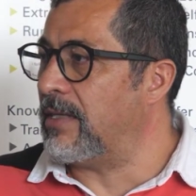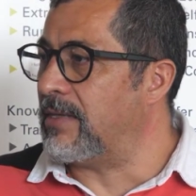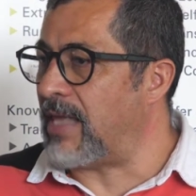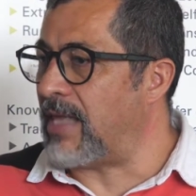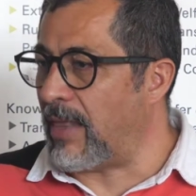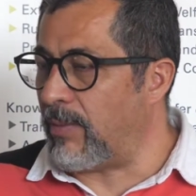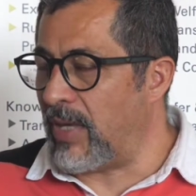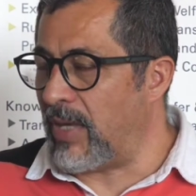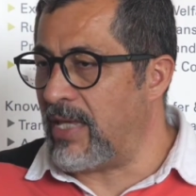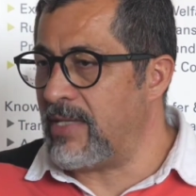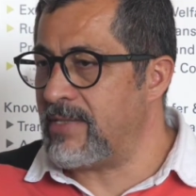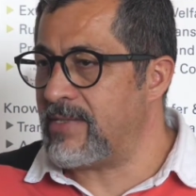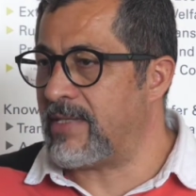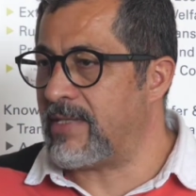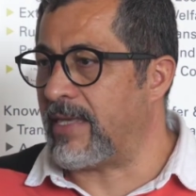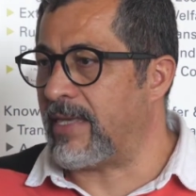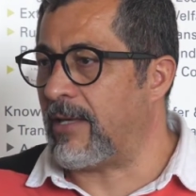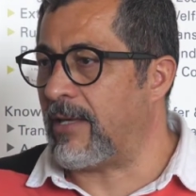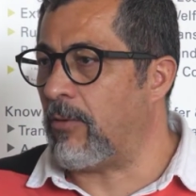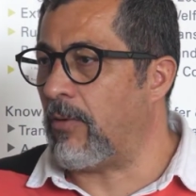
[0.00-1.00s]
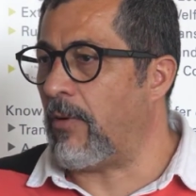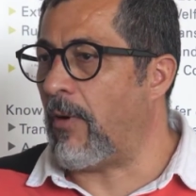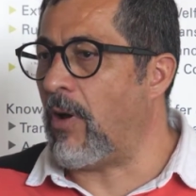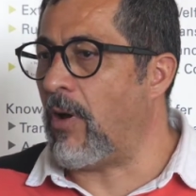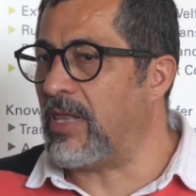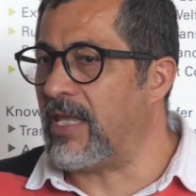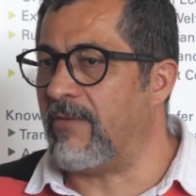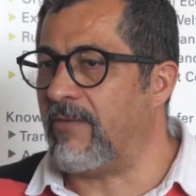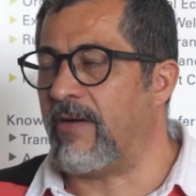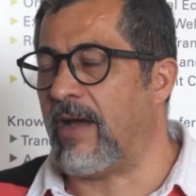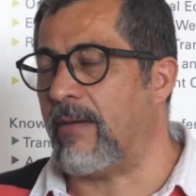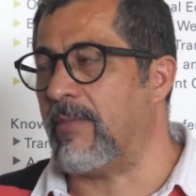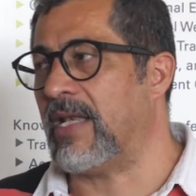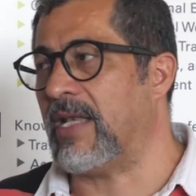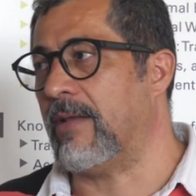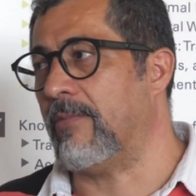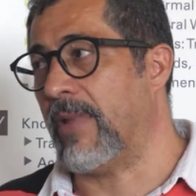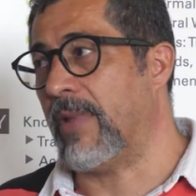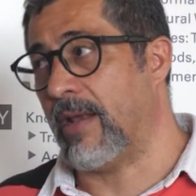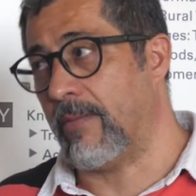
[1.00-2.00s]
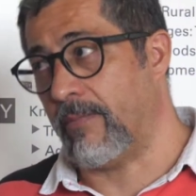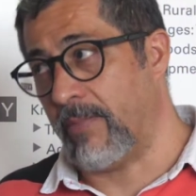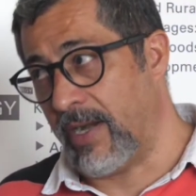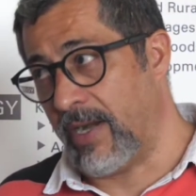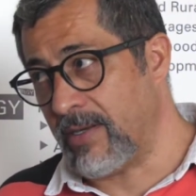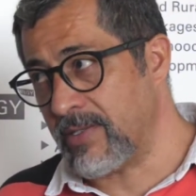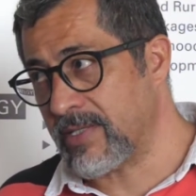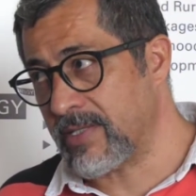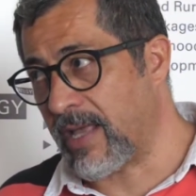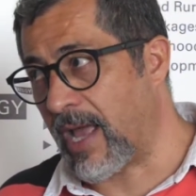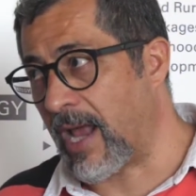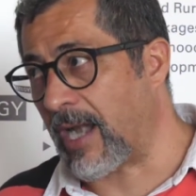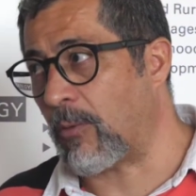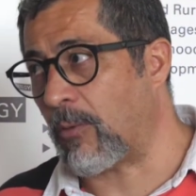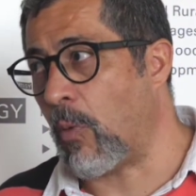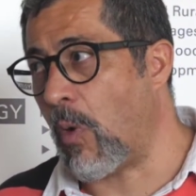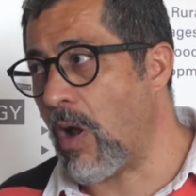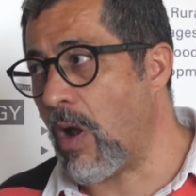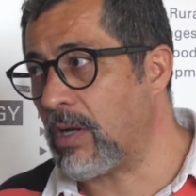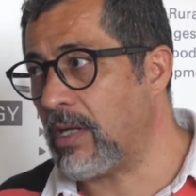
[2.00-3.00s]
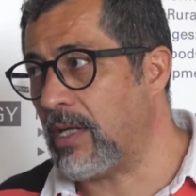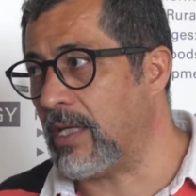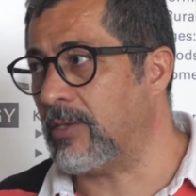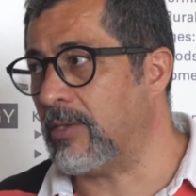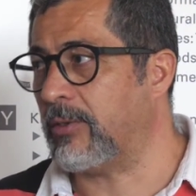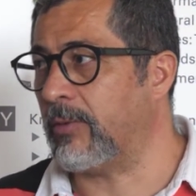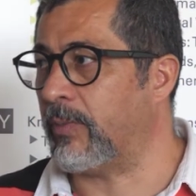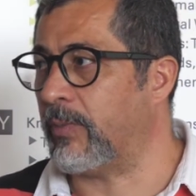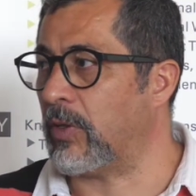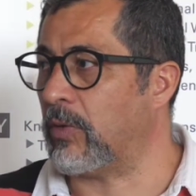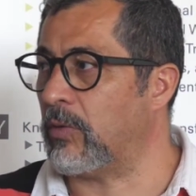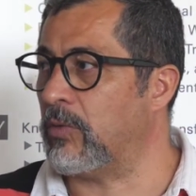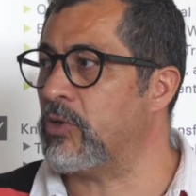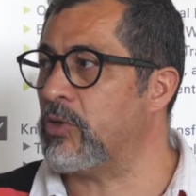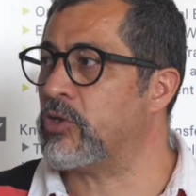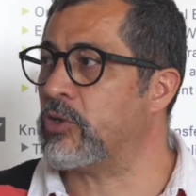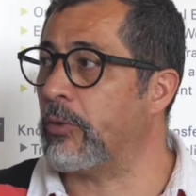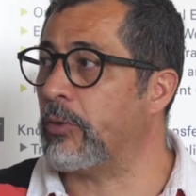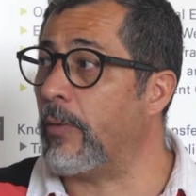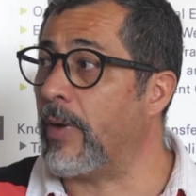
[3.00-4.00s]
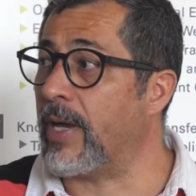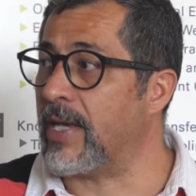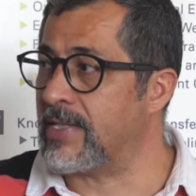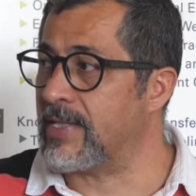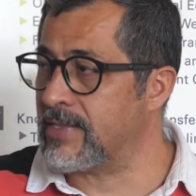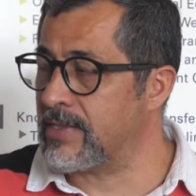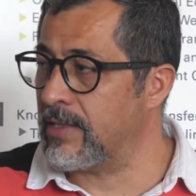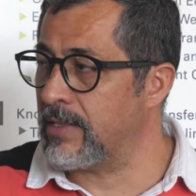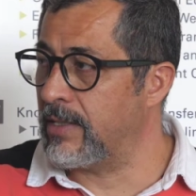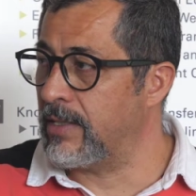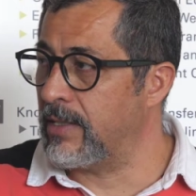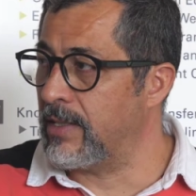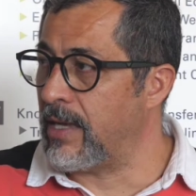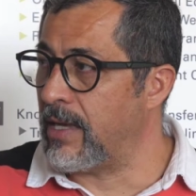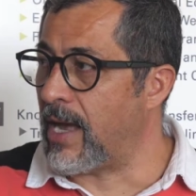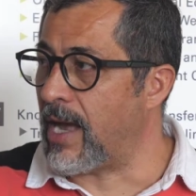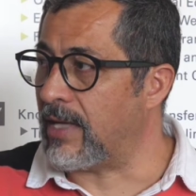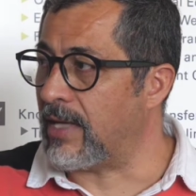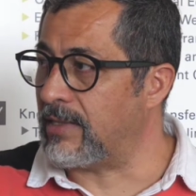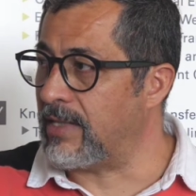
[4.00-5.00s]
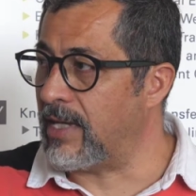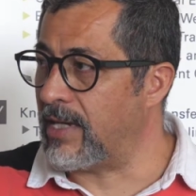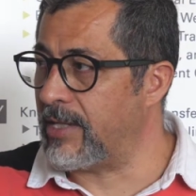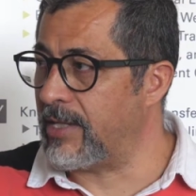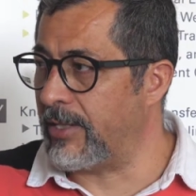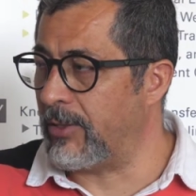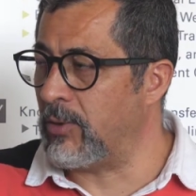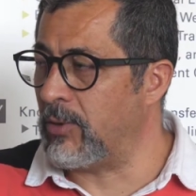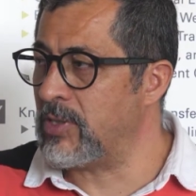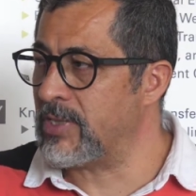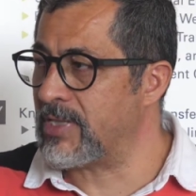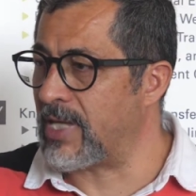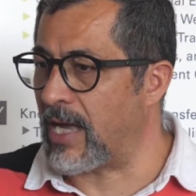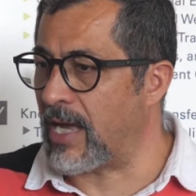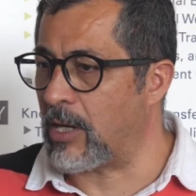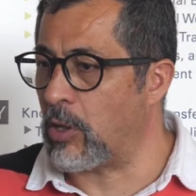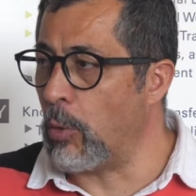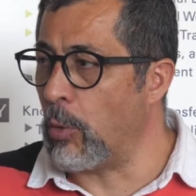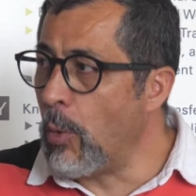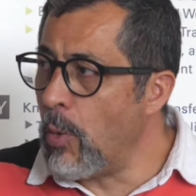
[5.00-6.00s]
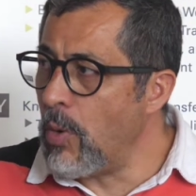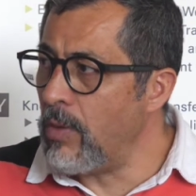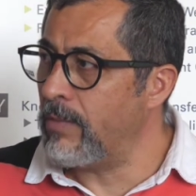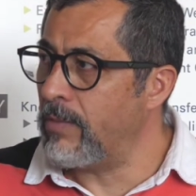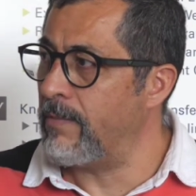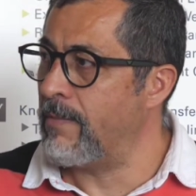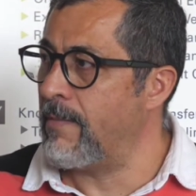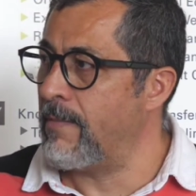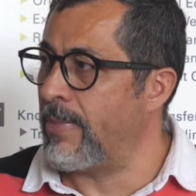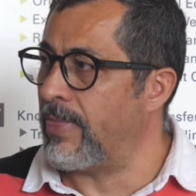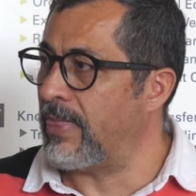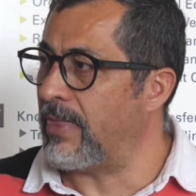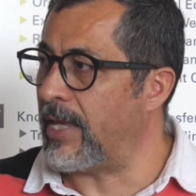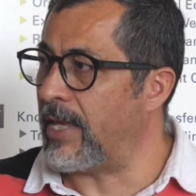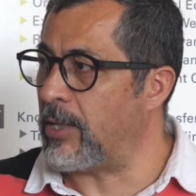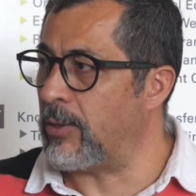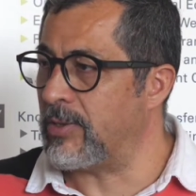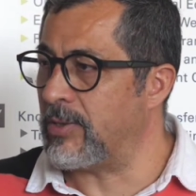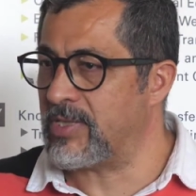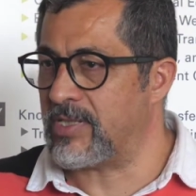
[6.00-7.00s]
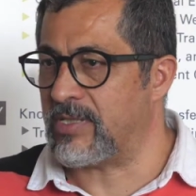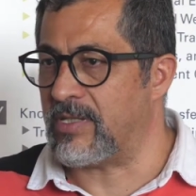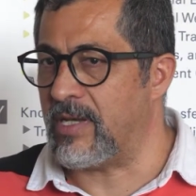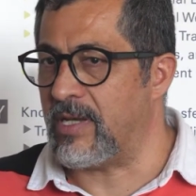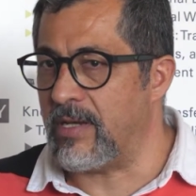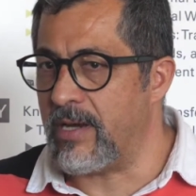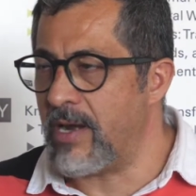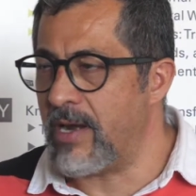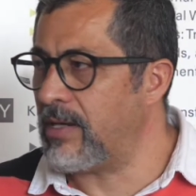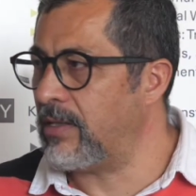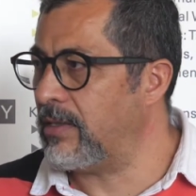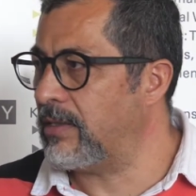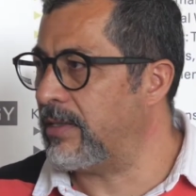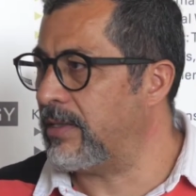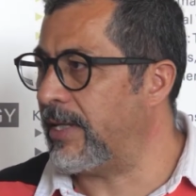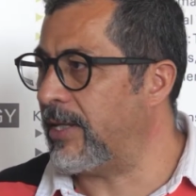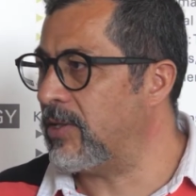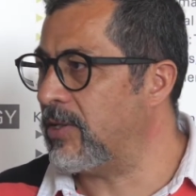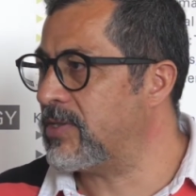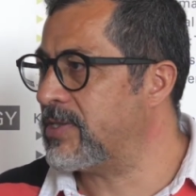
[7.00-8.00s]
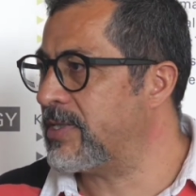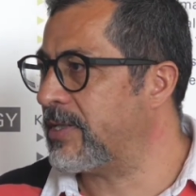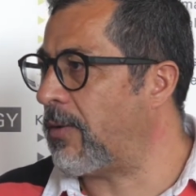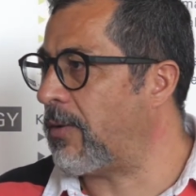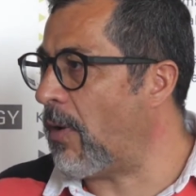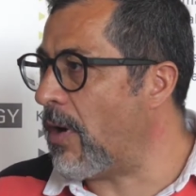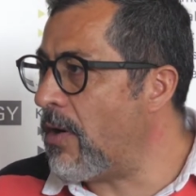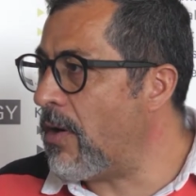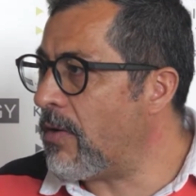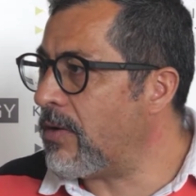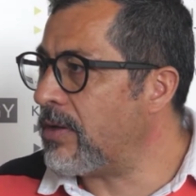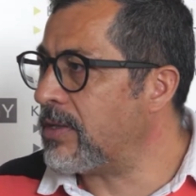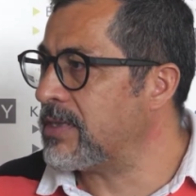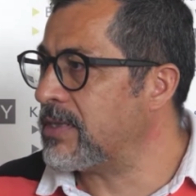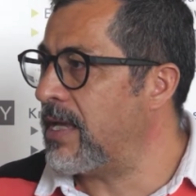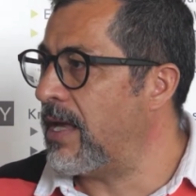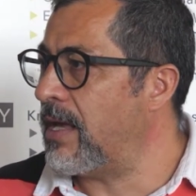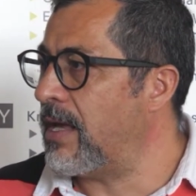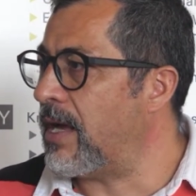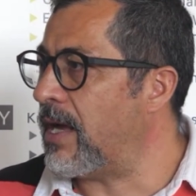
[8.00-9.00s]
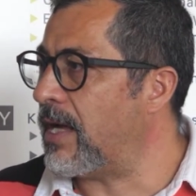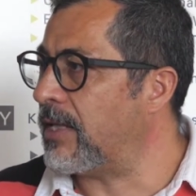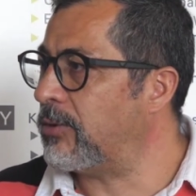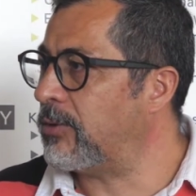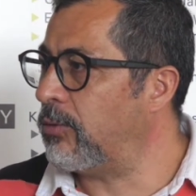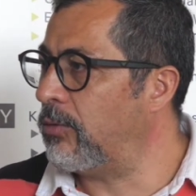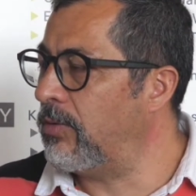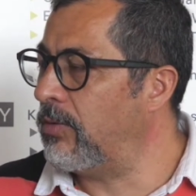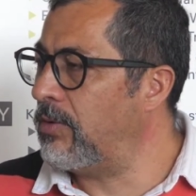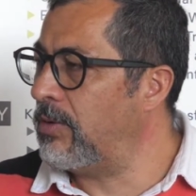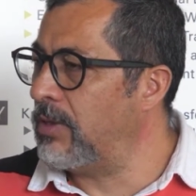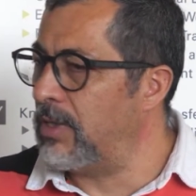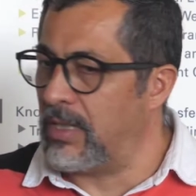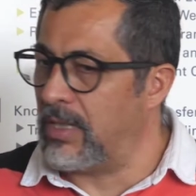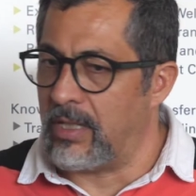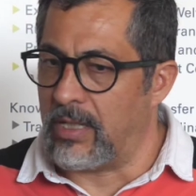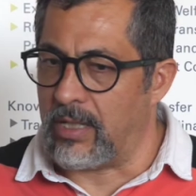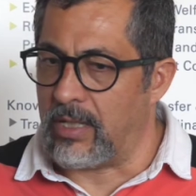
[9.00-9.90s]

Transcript: That means that all the family members are working to produce shoes, and they use glue, they use thinner, they use color, and to